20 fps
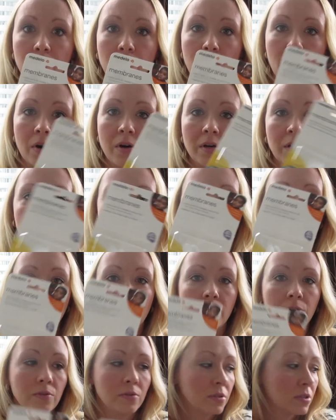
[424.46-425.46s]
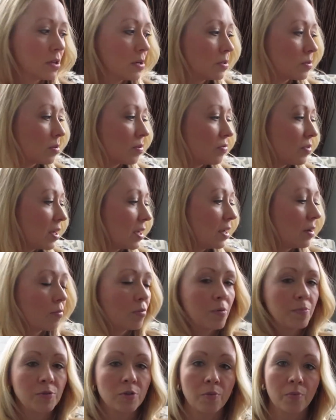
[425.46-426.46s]
important. If you lose those or if they get
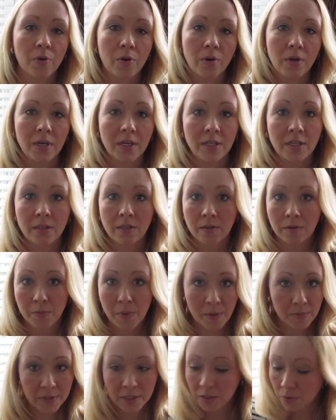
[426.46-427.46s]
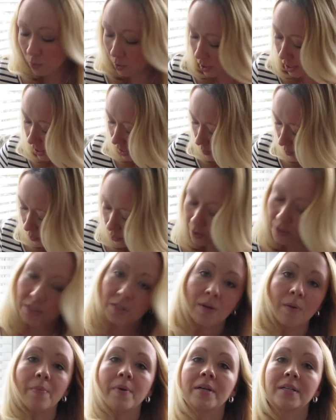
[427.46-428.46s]
ripped or broken, the pump doesn't work anymore,
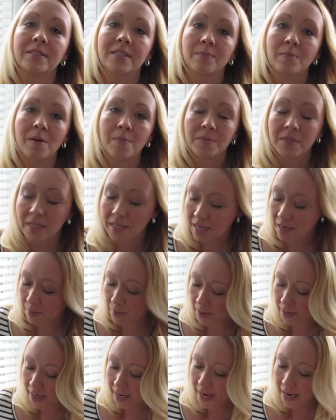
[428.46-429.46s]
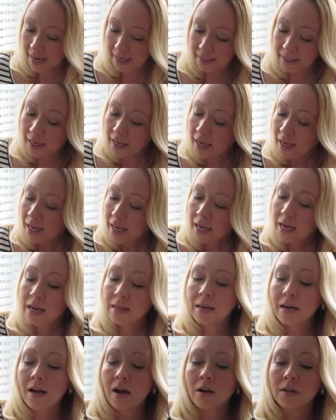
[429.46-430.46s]
so I picked some up to keep on hand.
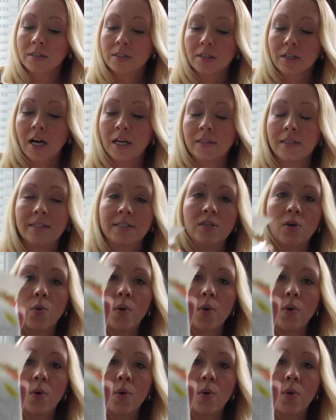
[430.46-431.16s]
And then I also got these